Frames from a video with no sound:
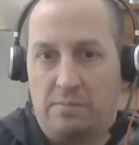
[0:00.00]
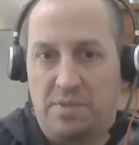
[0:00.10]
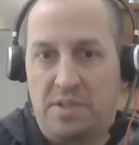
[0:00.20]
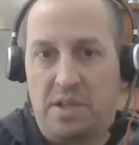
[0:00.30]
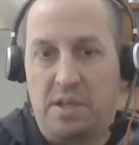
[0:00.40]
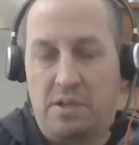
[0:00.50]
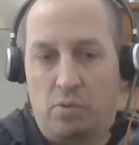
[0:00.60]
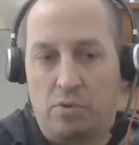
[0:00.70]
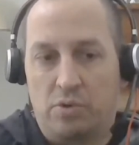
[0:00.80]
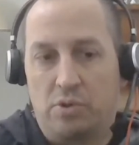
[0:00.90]
sending an
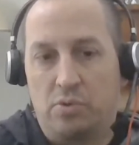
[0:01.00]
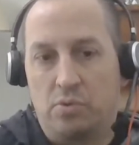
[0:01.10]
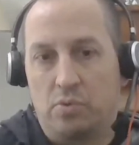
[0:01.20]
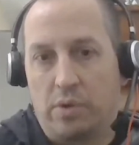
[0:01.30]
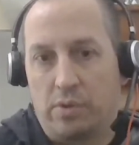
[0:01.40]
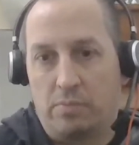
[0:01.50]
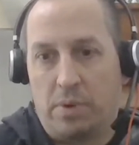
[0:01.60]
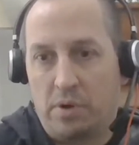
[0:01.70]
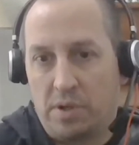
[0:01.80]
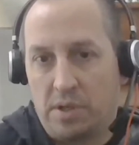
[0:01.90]
order to a third
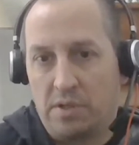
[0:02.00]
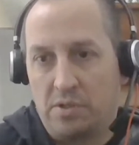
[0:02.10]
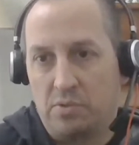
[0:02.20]
party